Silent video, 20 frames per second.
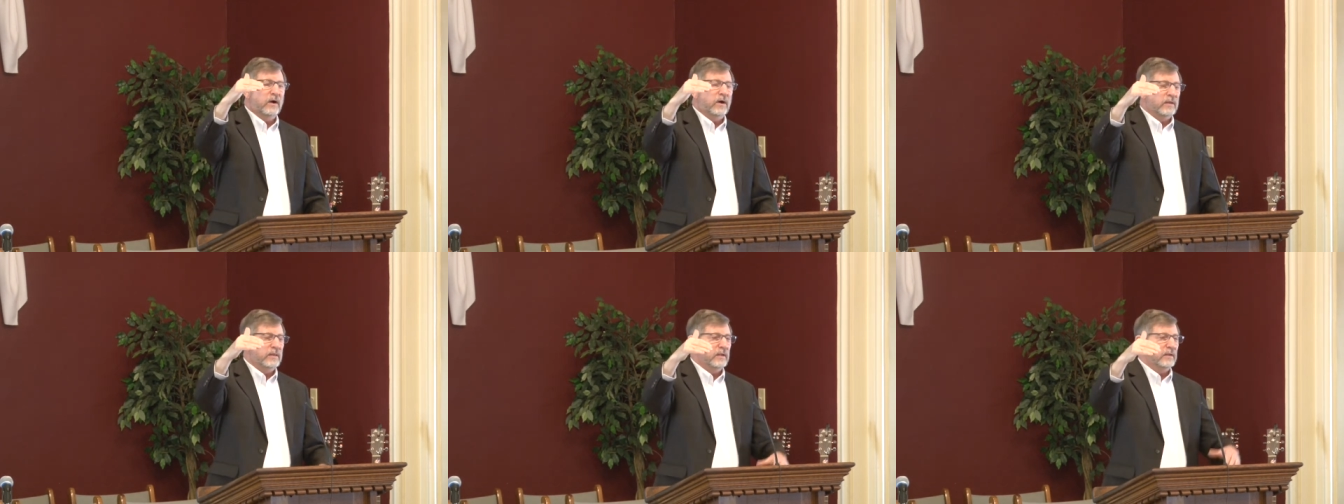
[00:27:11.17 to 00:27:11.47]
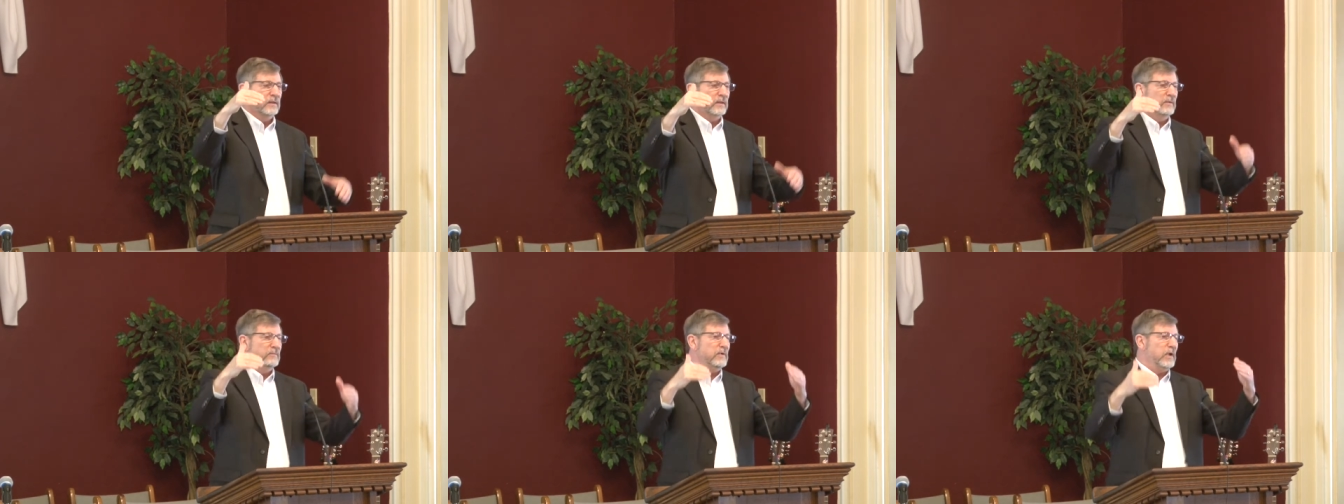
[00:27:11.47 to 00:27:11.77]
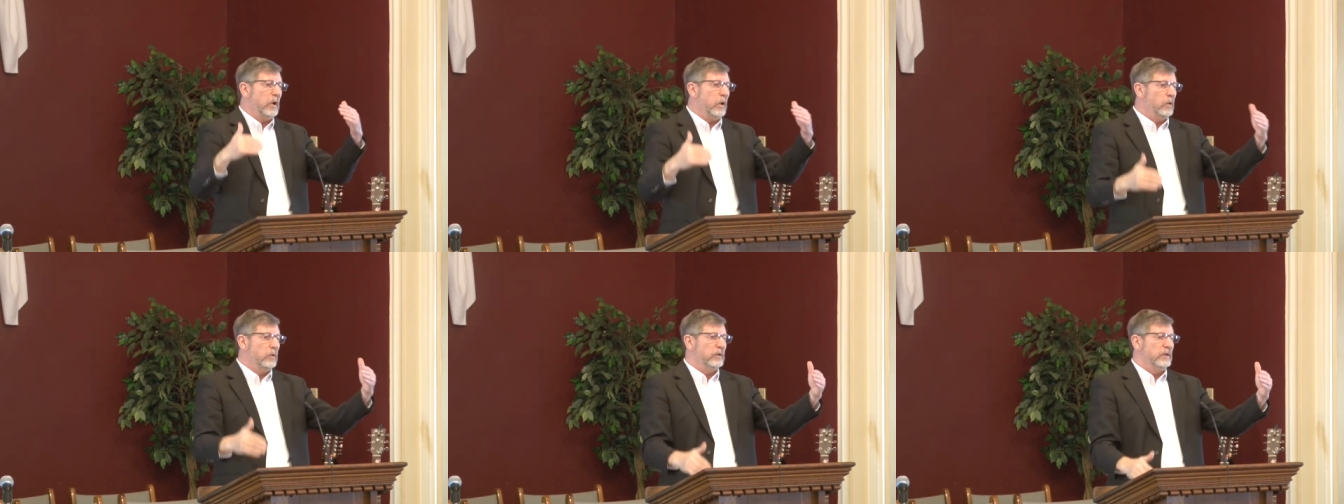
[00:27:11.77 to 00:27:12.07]
Are they
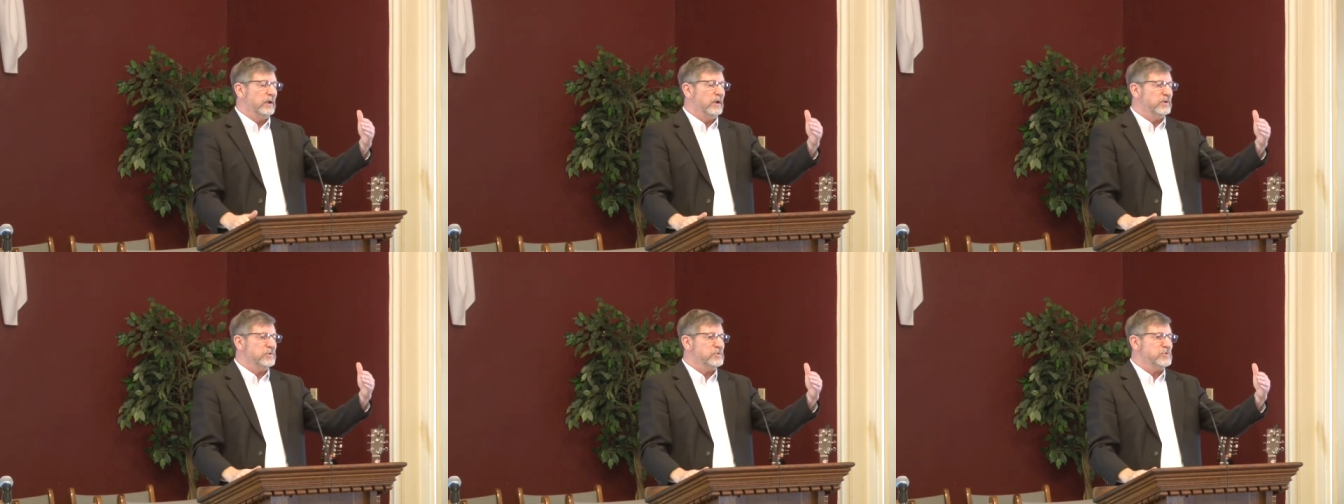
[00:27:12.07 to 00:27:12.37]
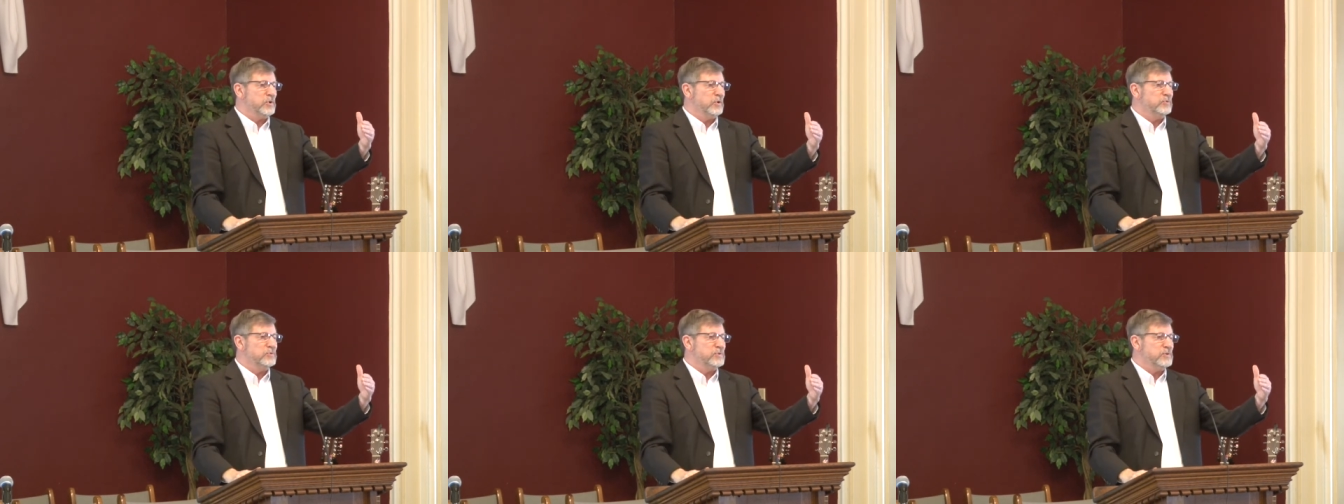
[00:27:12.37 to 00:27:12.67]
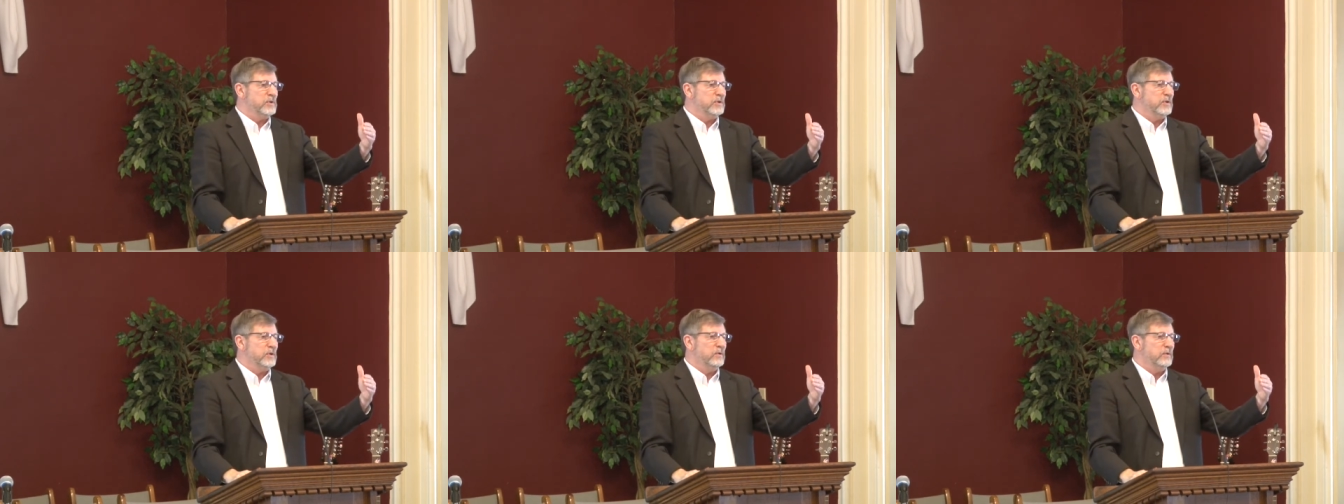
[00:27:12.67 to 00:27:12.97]
living only on Social
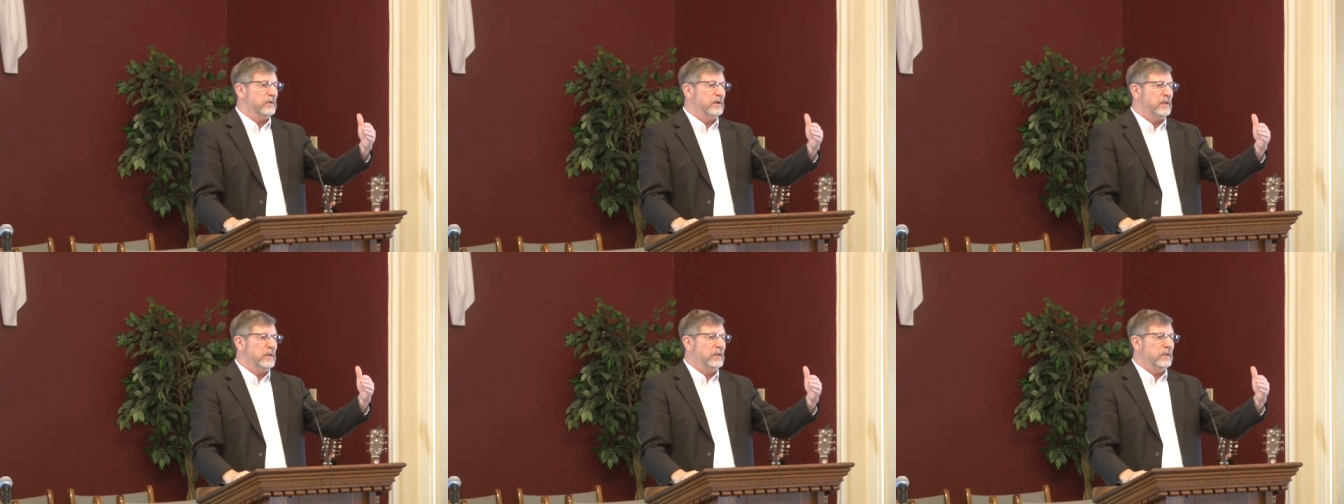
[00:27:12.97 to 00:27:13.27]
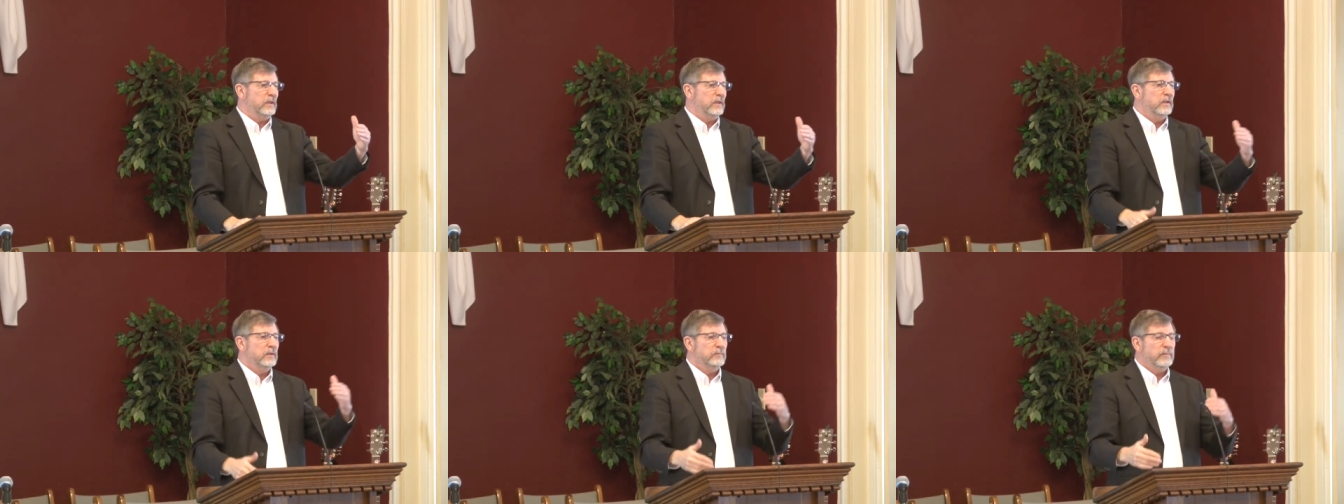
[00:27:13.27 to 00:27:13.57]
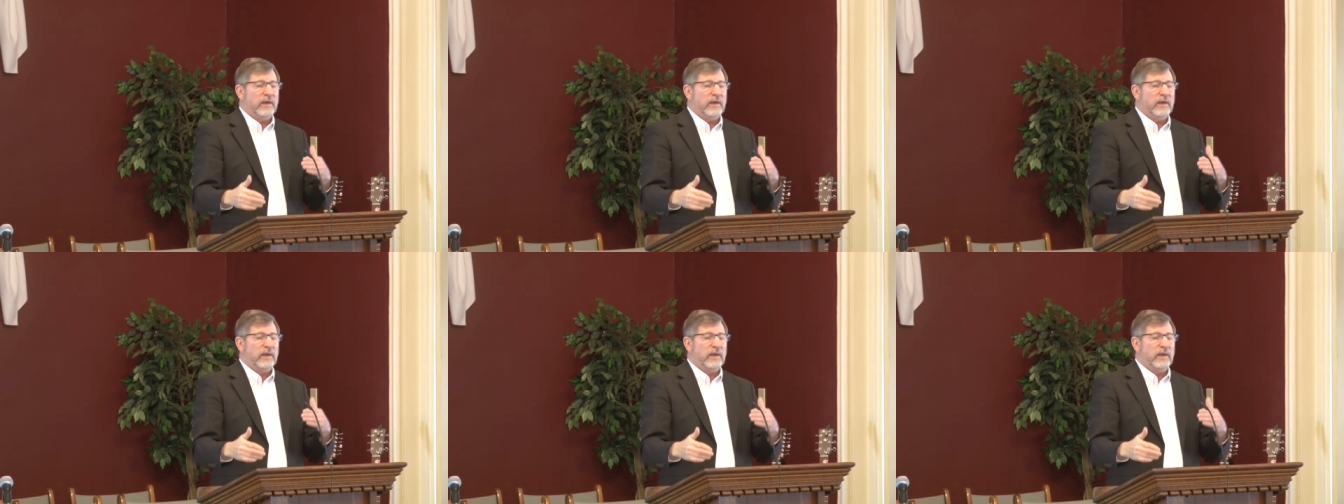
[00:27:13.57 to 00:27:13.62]
Security?